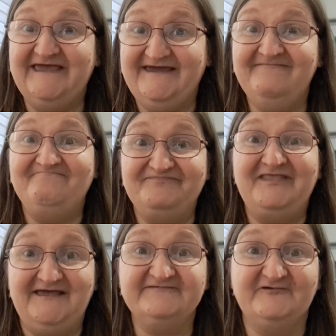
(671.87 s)
yeah,
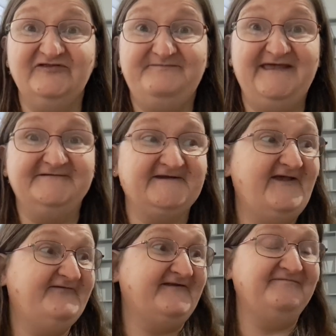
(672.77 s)
that's going to be
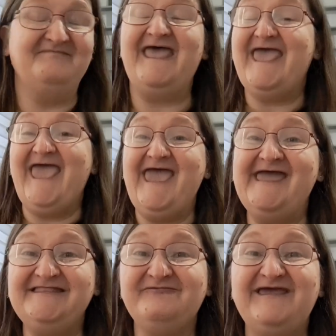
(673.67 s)
interesting.
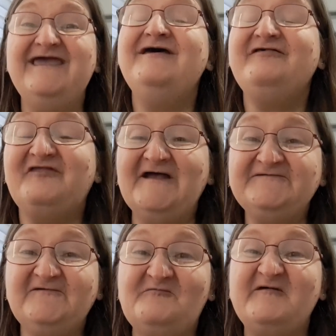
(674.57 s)
Anyway, thanks
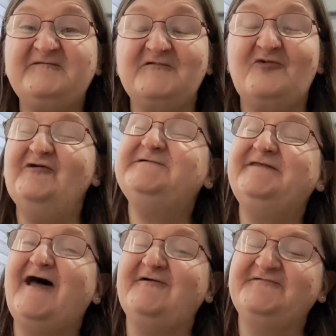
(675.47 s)
so much for
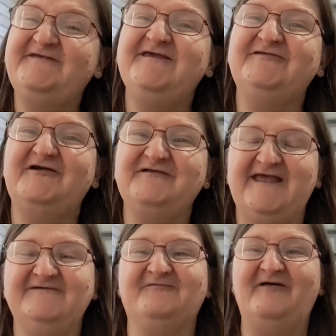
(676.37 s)
watching. I'll see you in our
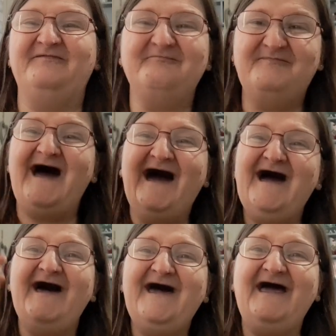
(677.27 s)
next one. Bye!